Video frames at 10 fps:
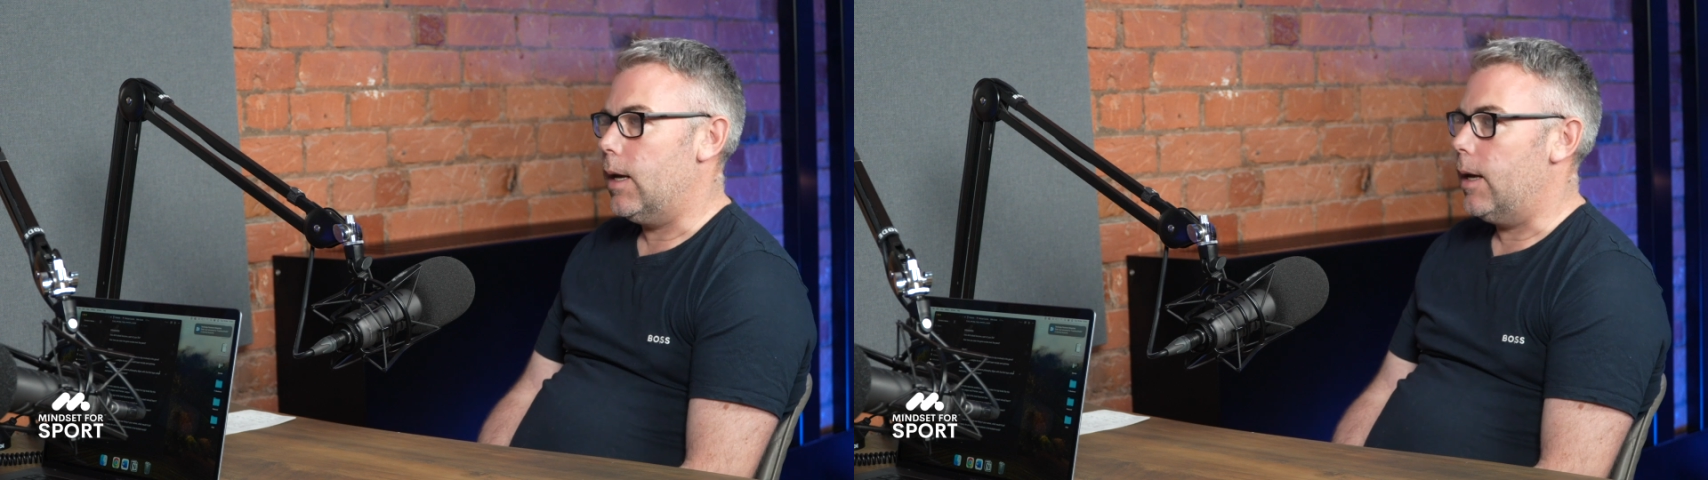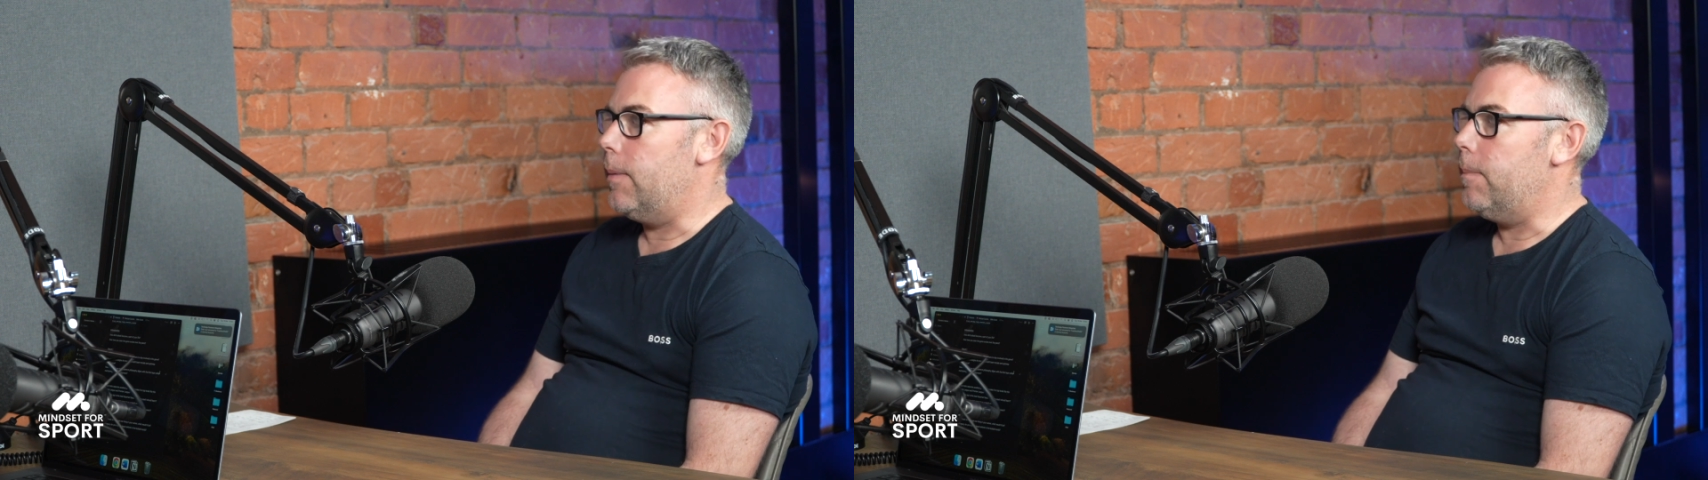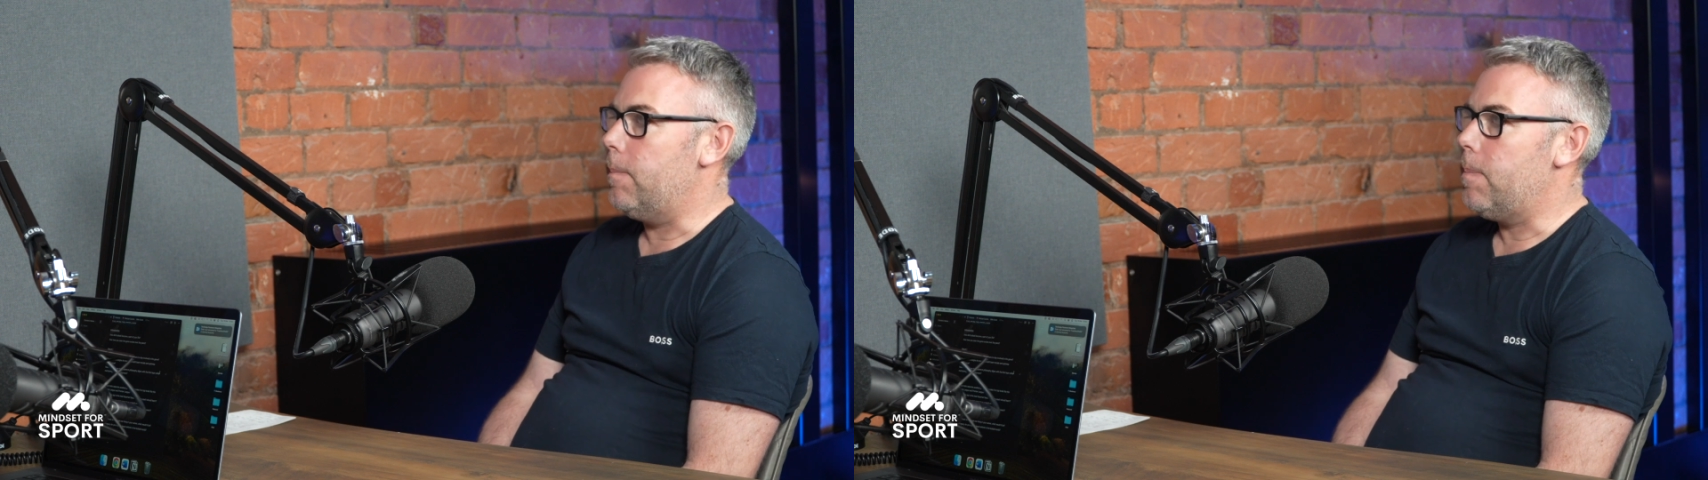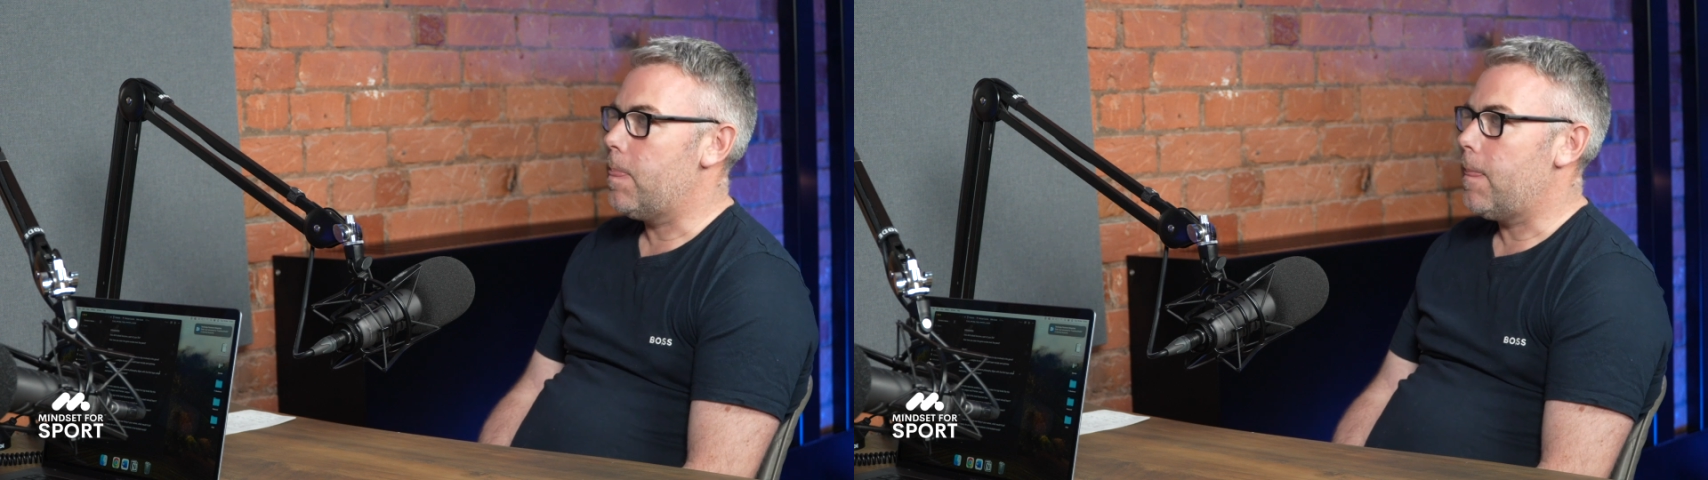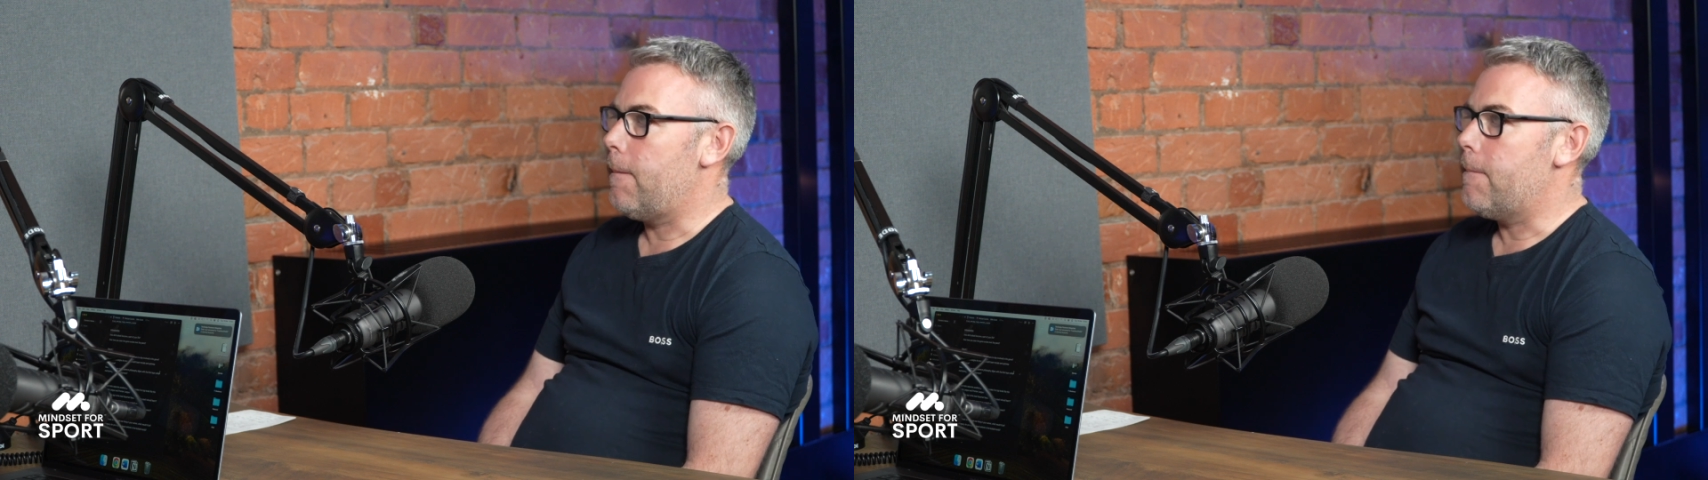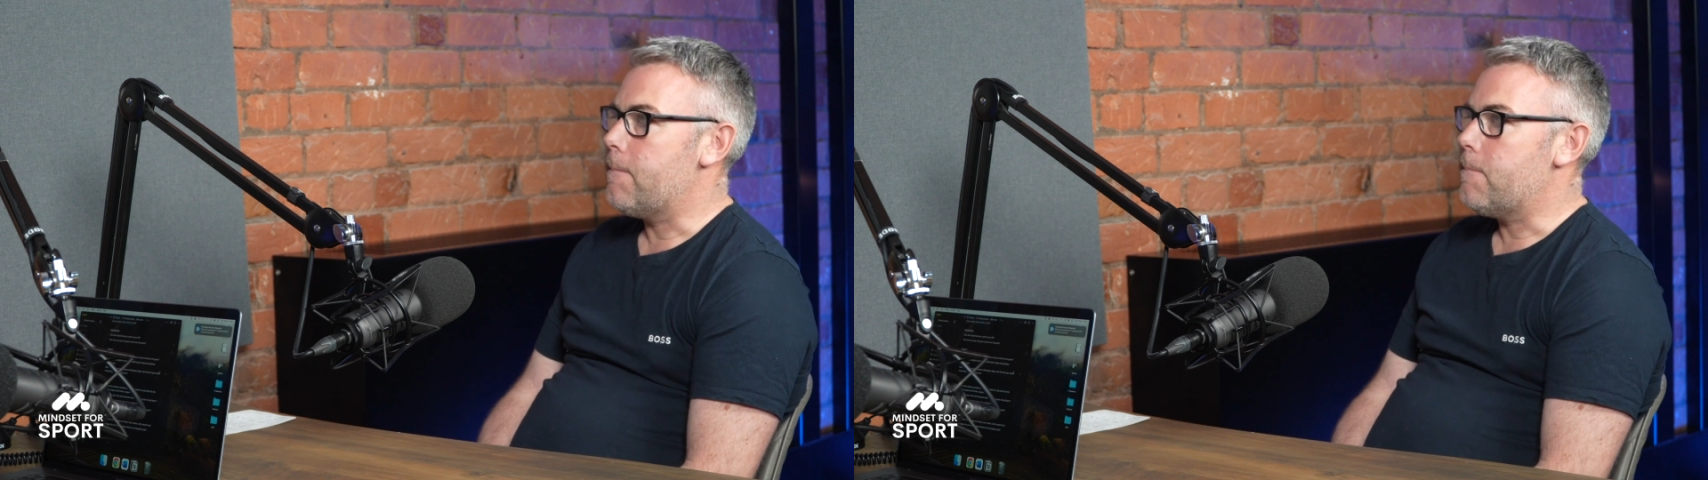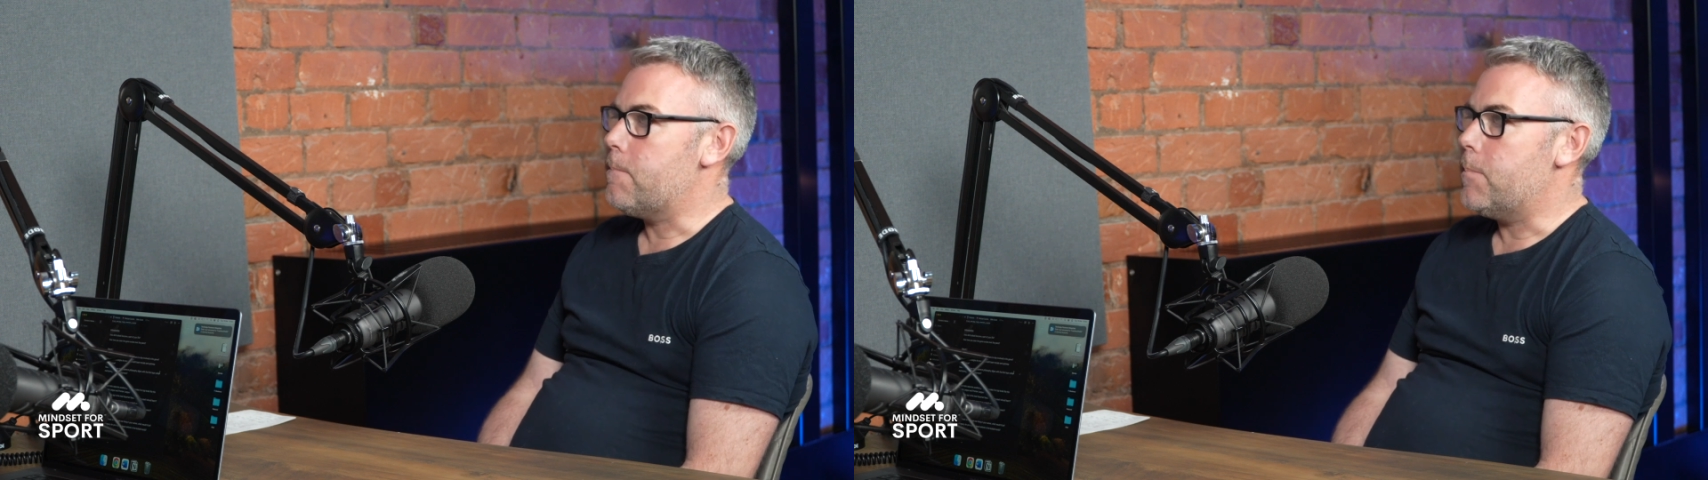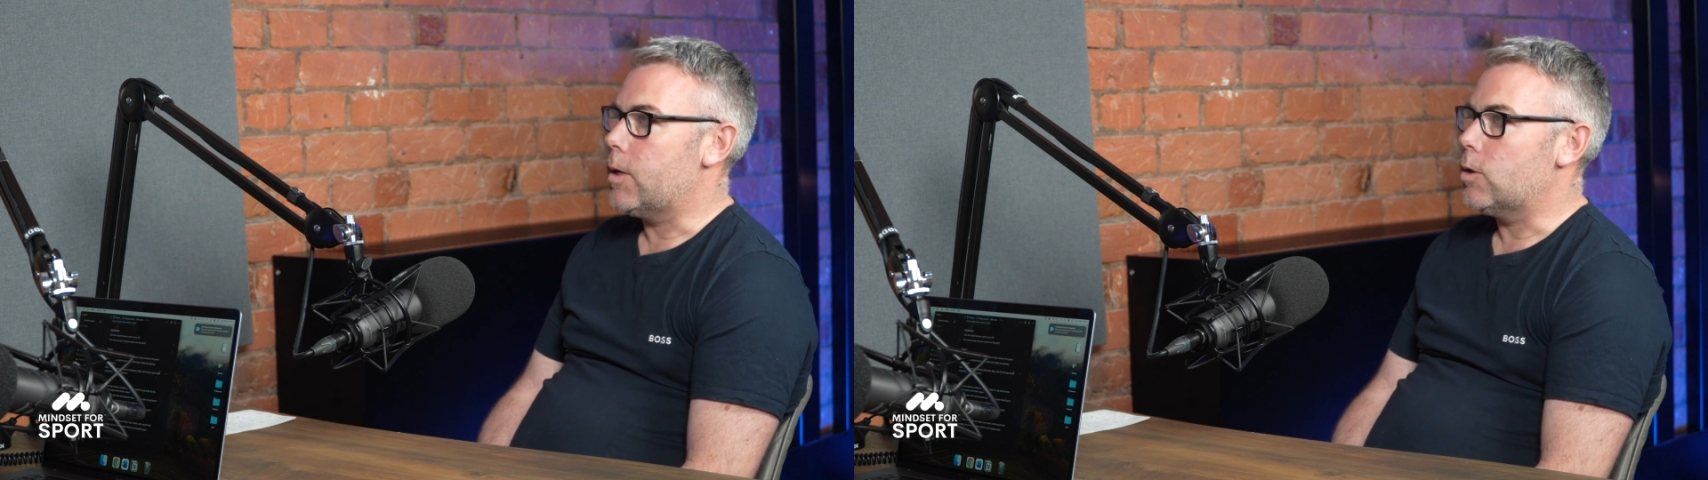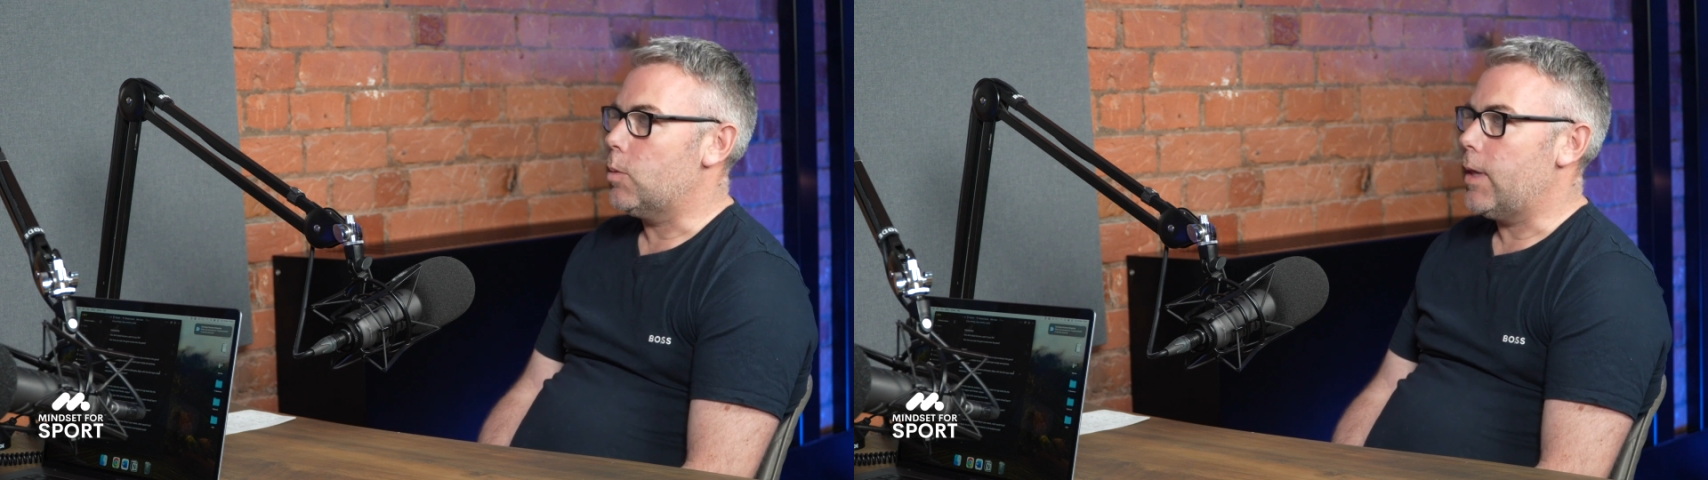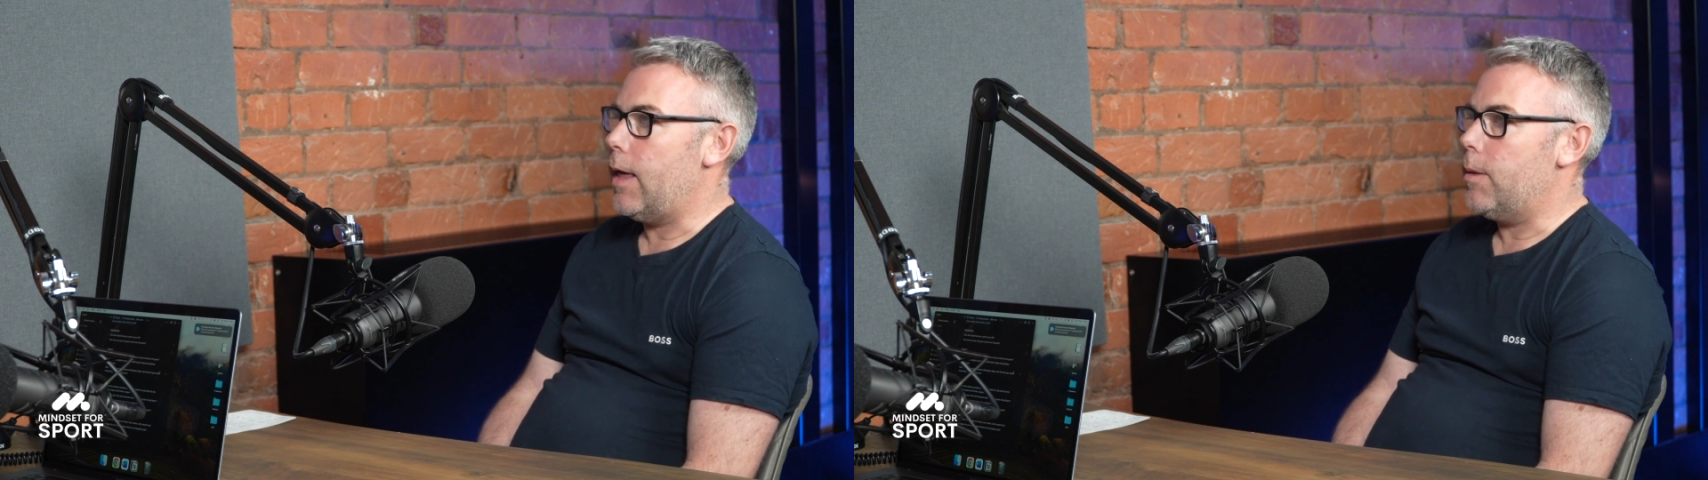
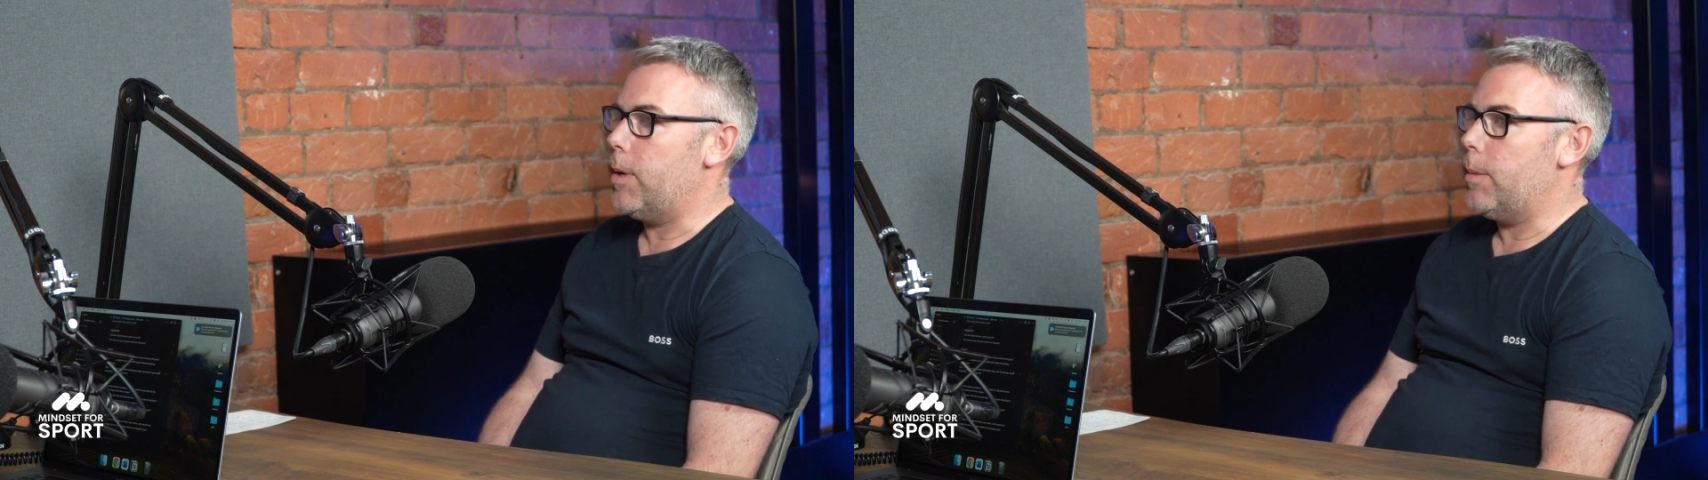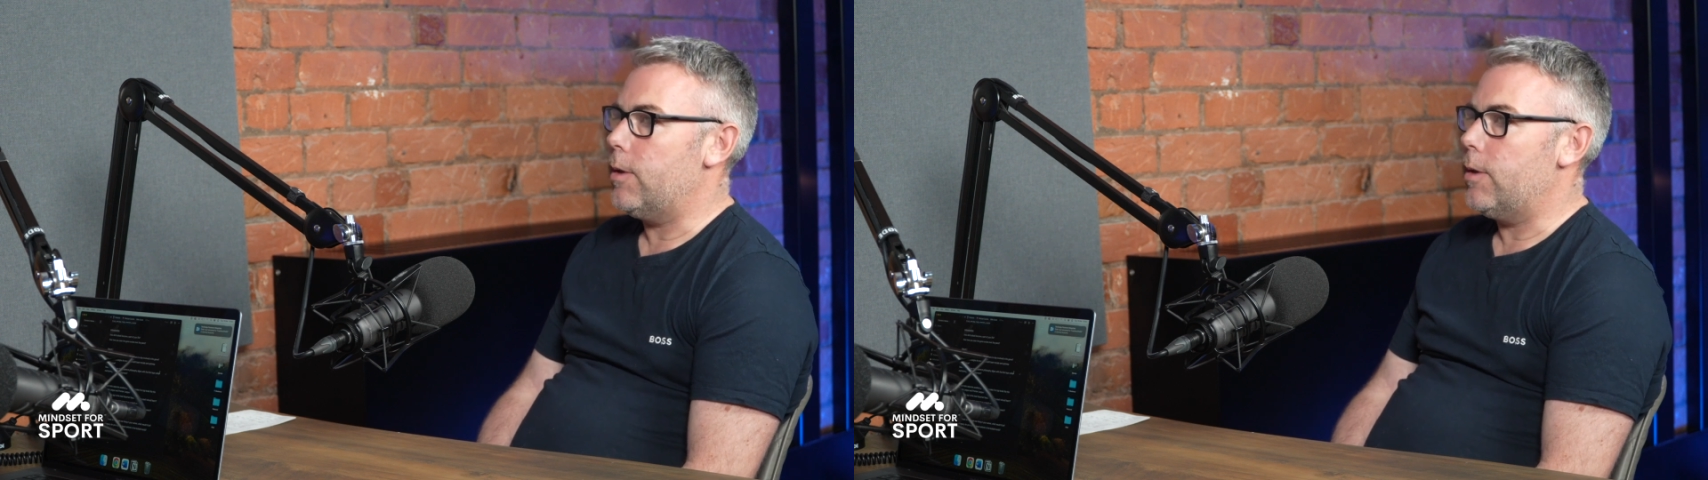because without the